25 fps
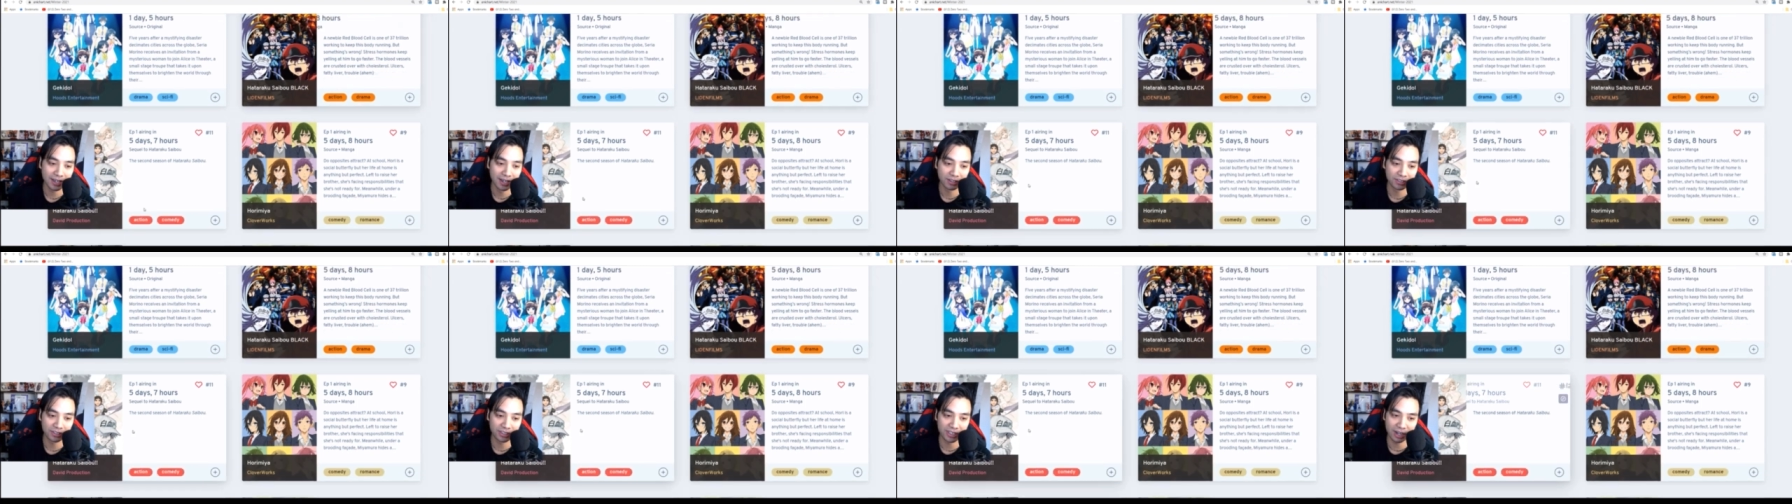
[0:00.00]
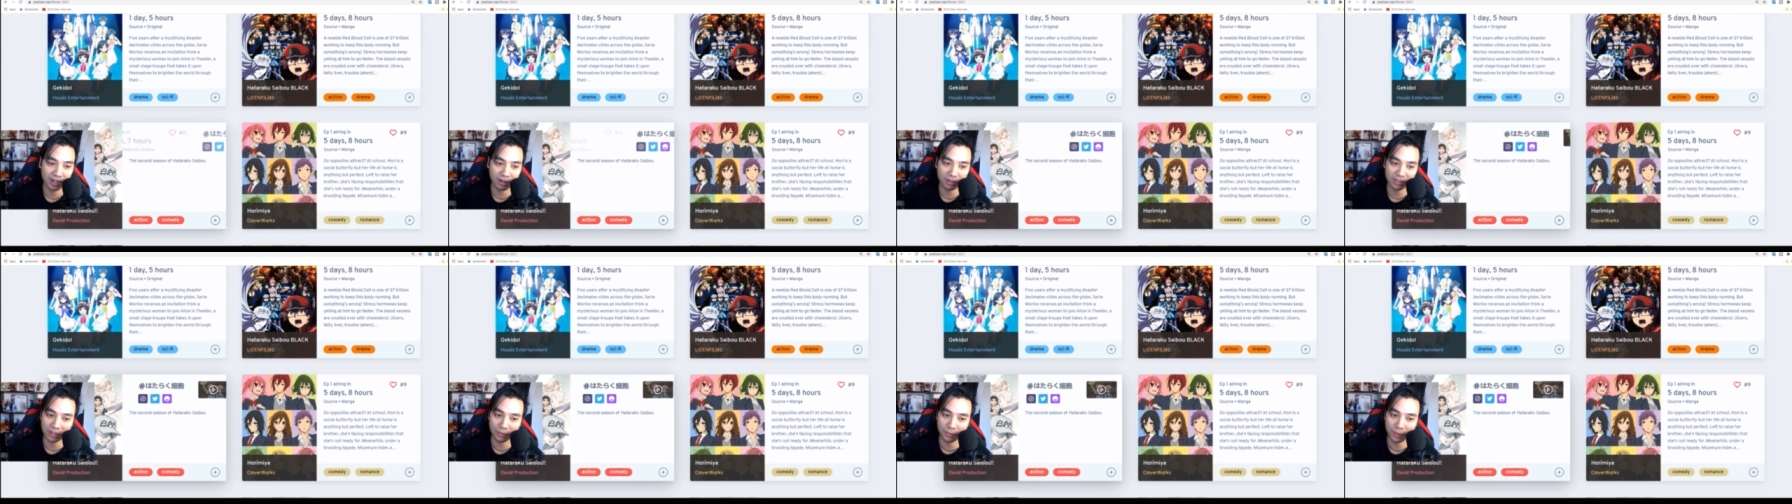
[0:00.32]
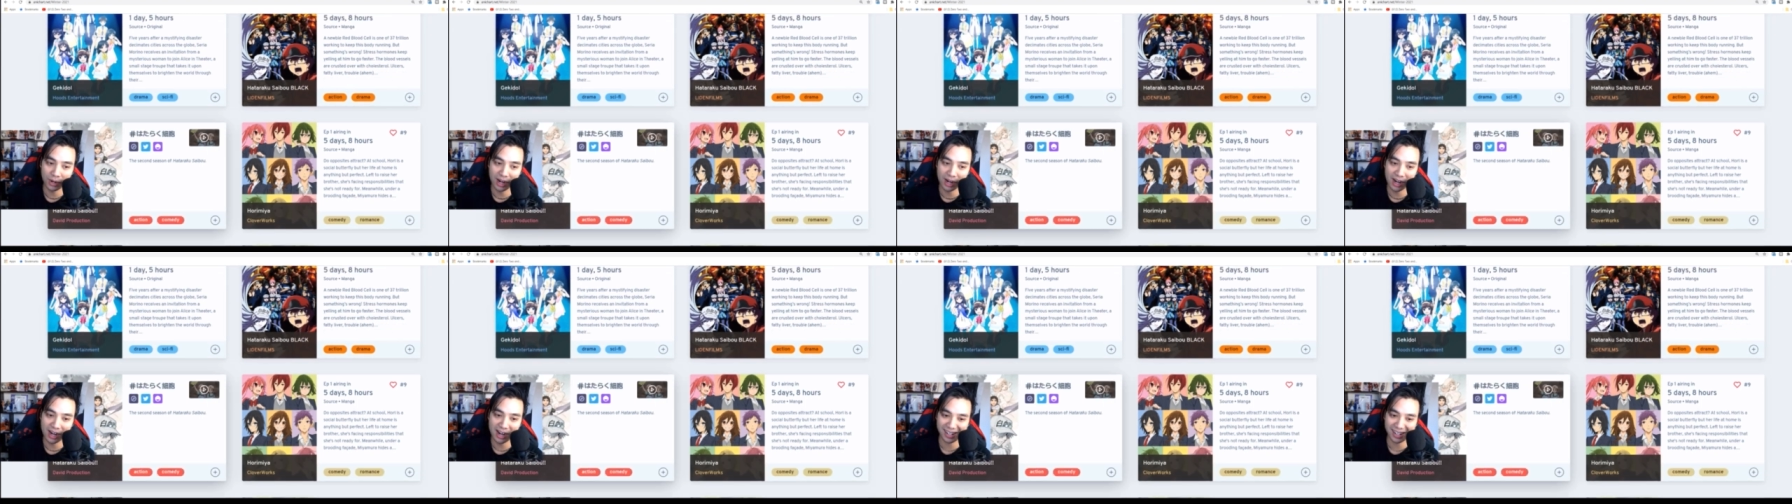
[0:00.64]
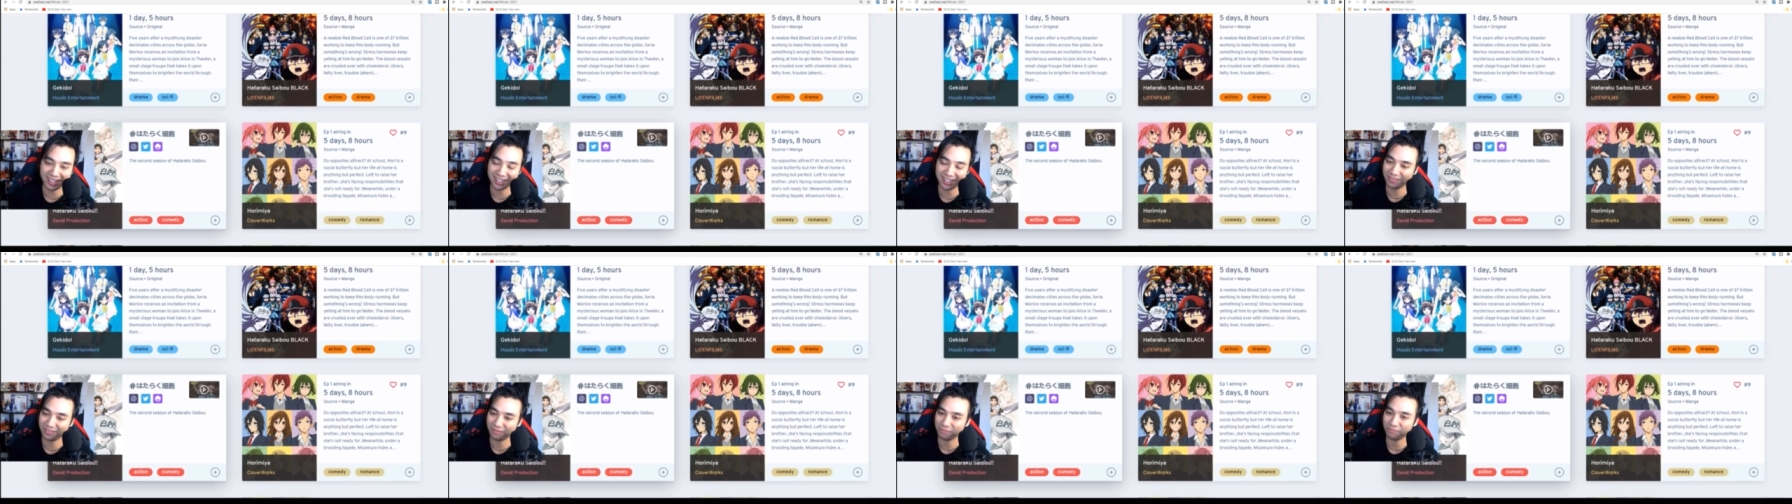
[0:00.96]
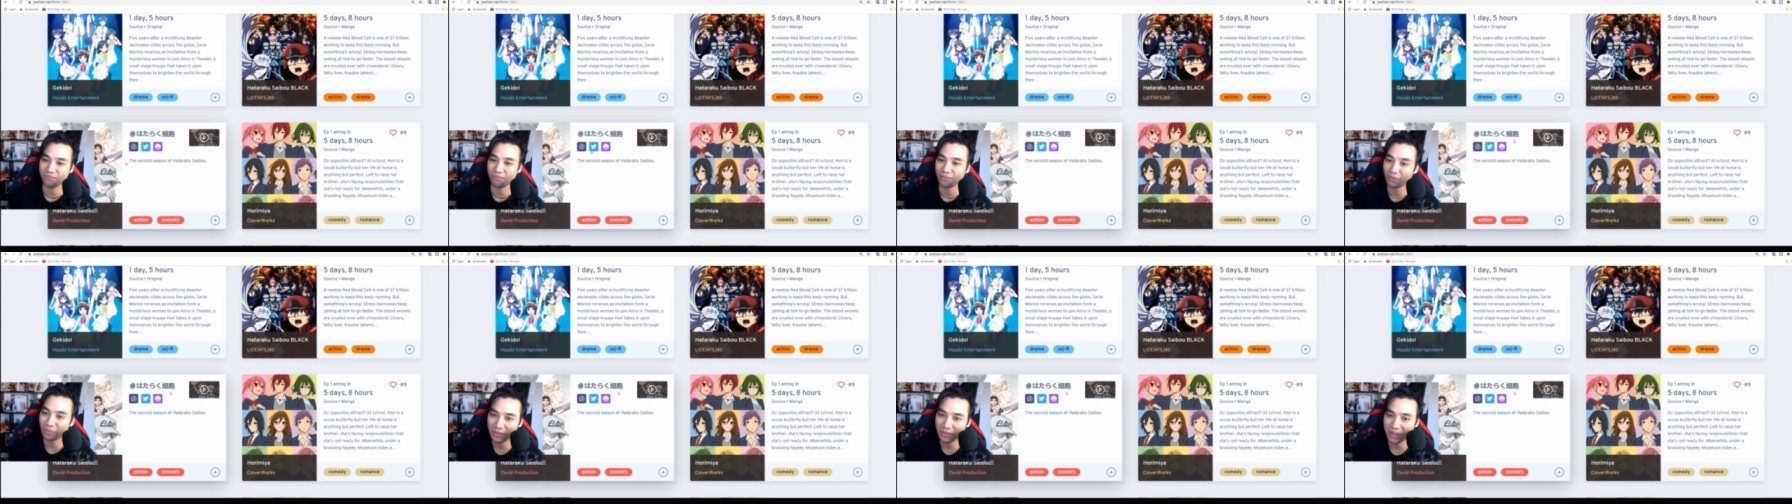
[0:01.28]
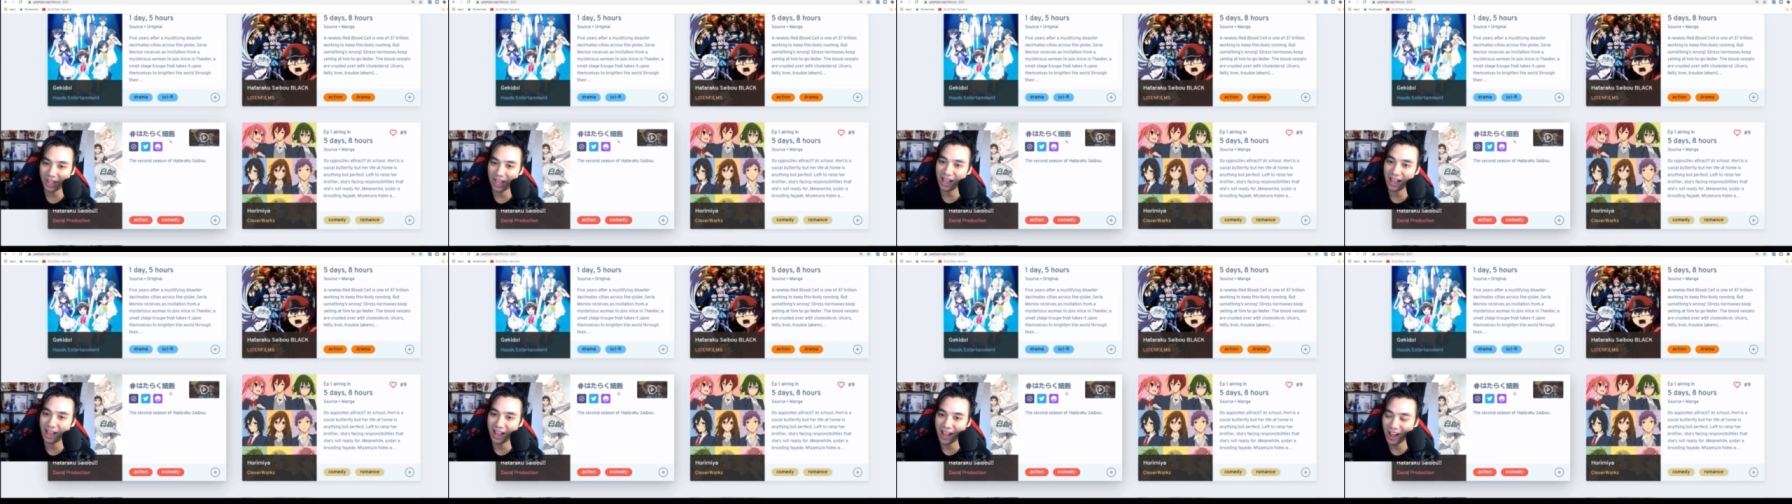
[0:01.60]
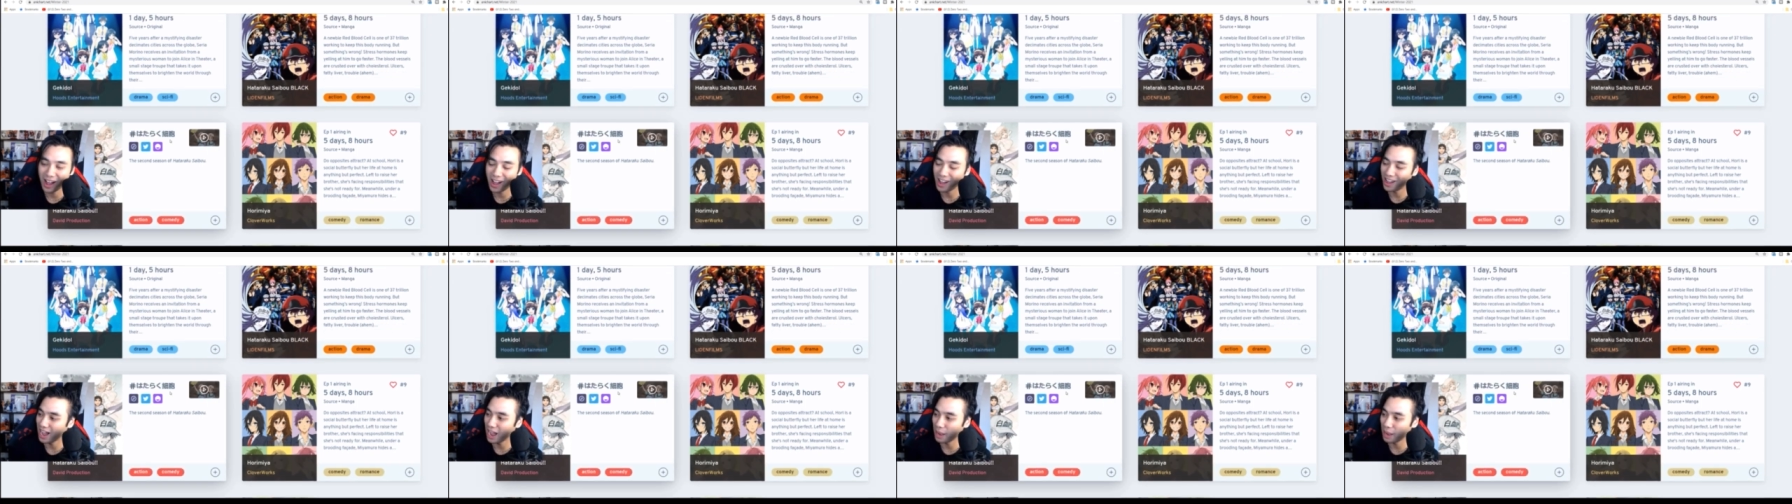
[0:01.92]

Cells at Work, I